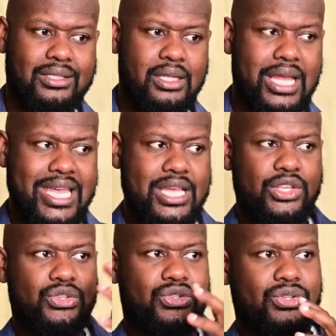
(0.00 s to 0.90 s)

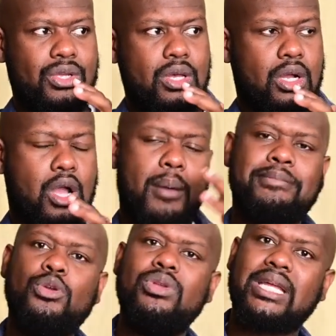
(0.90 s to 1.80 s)
is
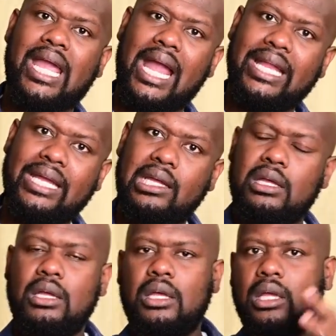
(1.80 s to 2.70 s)
communicating
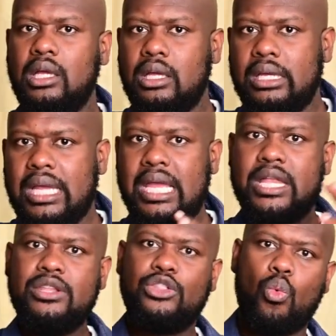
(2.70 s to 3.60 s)

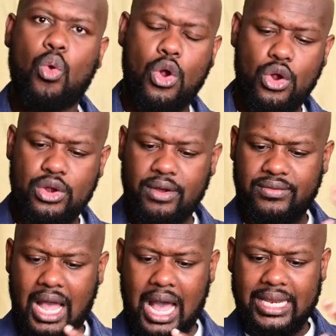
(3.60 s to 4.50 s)
in the word of
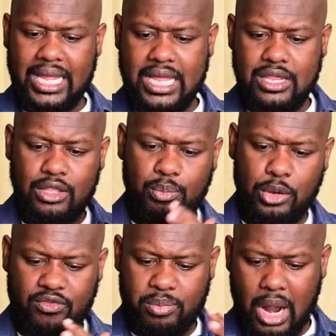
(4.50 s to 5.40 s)
God, in the book
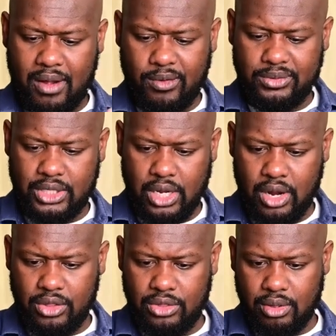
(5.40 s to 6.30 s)
of Proverbs
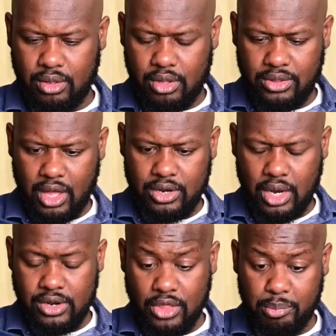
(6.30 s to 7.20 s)
here, the uh,
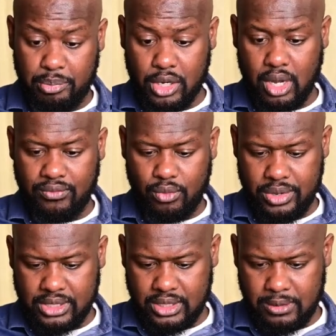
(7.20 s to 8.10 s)
another book of
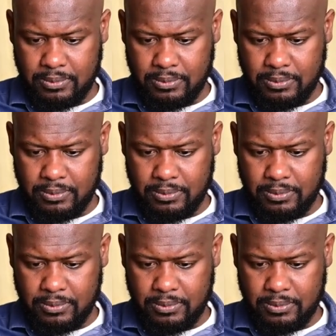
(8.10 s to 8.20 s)
wisdom